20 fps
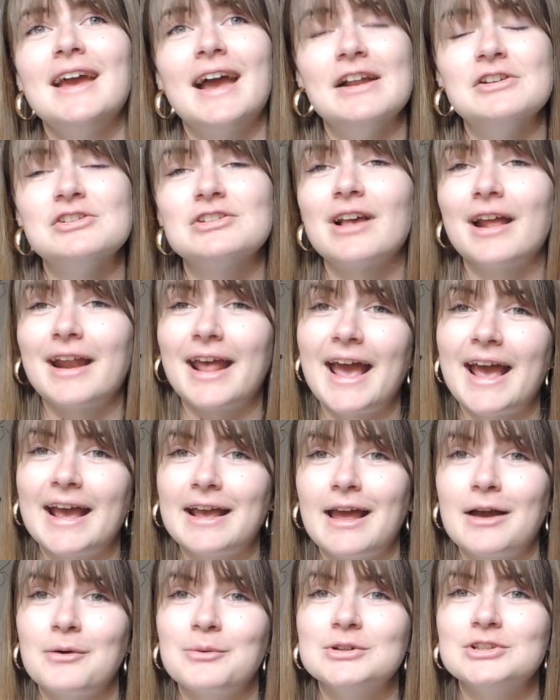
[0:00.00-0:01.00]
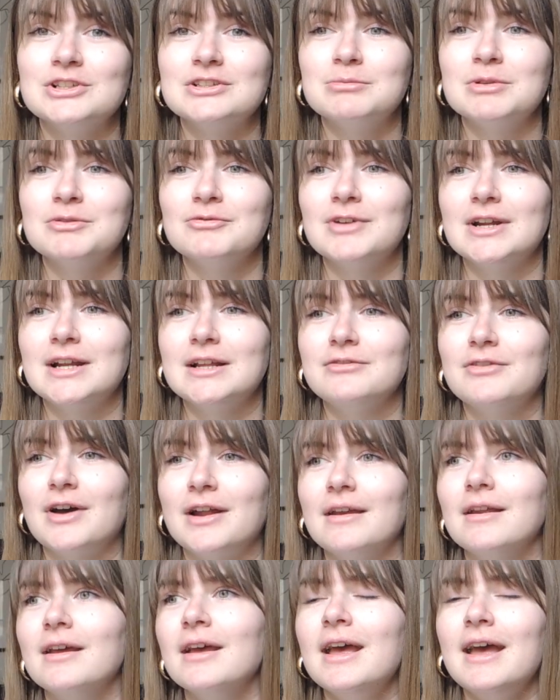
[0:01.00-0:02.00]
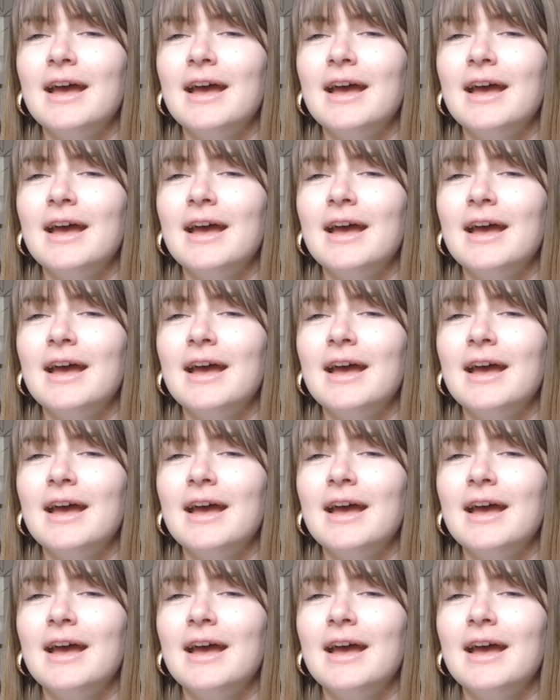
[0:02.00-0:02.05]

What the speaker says: and just kind of hang out, which has been really fun,